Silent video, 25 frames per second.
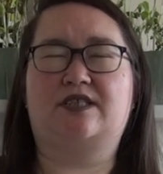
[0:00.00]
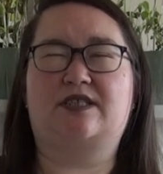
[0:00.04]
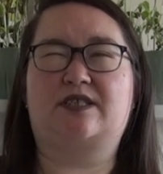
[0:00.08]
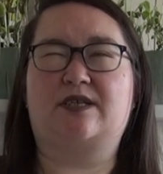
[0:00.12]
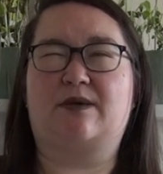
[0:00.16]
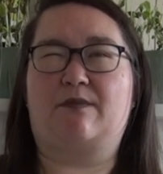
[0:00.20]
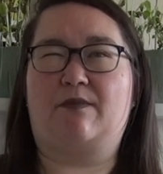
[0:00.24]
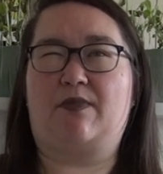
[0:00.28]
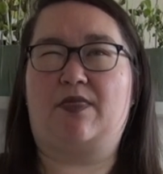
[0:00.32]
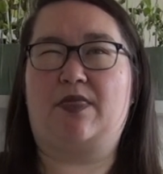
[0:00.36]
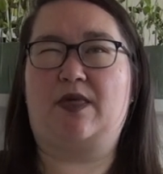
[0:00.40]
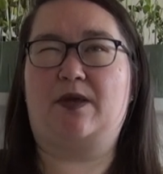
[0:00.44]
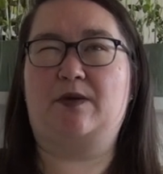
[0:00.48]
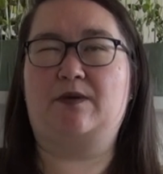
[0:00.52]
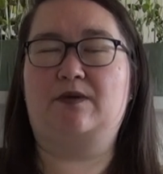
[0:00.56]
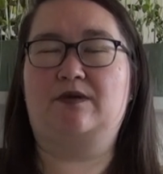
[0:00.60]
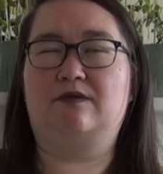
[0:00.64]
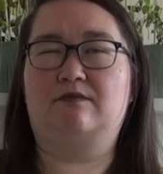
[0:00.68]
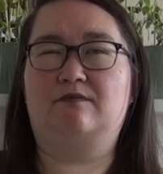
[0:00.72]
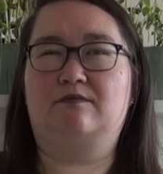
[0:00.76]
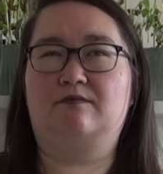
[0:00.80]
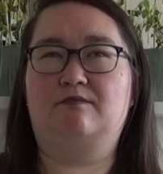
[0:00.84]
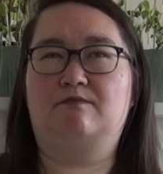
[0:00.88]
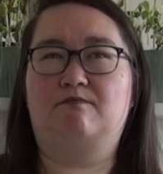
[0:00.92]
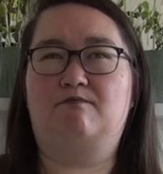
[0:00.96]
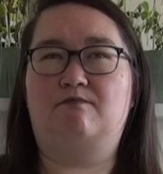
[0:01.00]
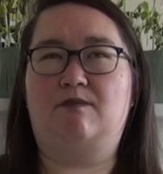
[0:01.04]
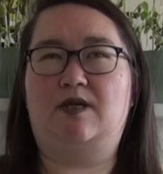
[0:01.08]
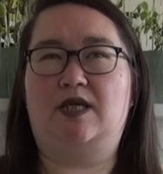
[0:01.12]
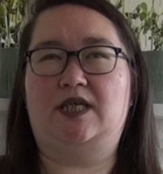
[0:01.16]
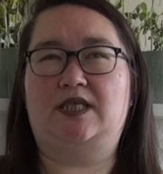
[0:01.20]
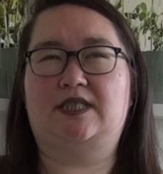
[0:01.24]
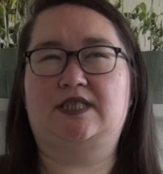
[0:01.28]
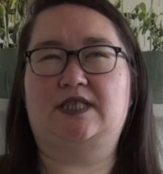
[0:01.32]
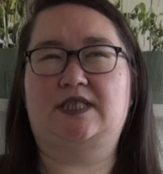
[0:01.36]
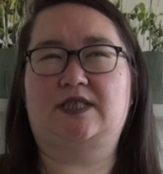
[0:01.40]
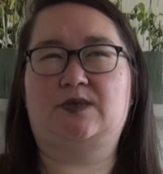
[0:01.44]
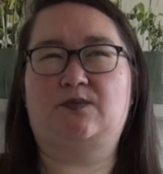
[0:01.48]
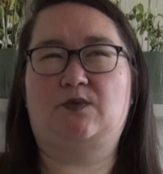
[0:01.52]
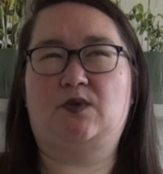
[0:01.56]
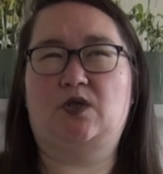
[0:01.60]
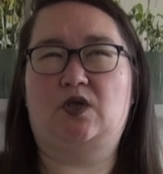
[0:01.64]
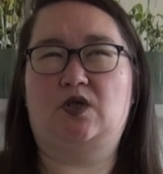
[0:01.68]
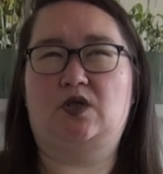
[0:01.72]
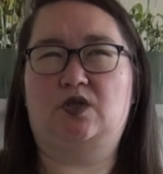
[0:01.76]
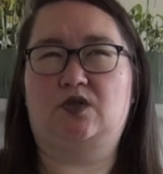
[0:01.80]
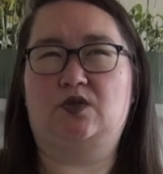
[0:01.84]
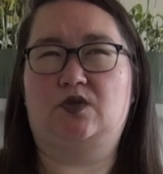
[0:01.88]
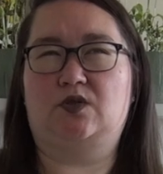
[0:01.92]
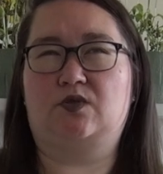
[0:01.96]
something meters per
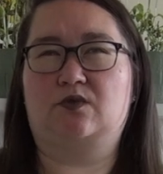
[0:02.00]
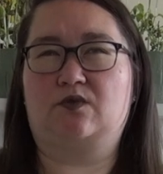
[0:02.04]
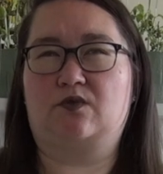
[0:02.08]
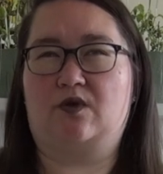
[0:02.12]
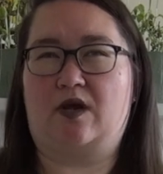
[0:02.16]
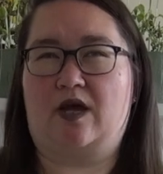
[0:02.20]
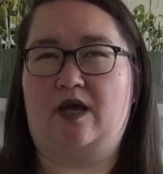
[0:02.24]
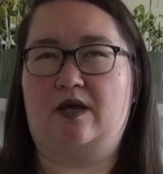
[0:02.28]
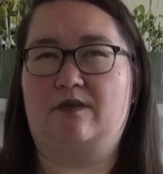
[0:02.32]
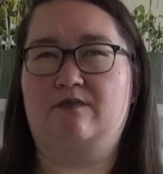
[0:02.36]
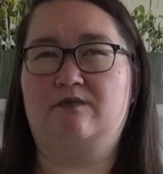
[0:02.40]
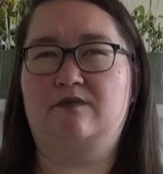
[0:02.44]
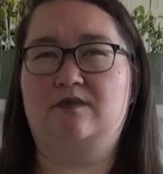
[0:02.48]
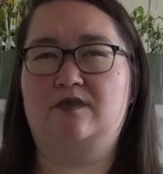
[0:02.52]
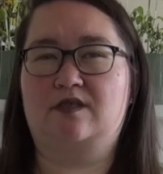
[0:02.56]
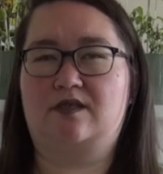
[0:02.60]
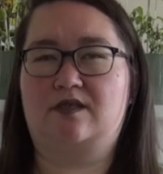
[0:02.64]
100 gram.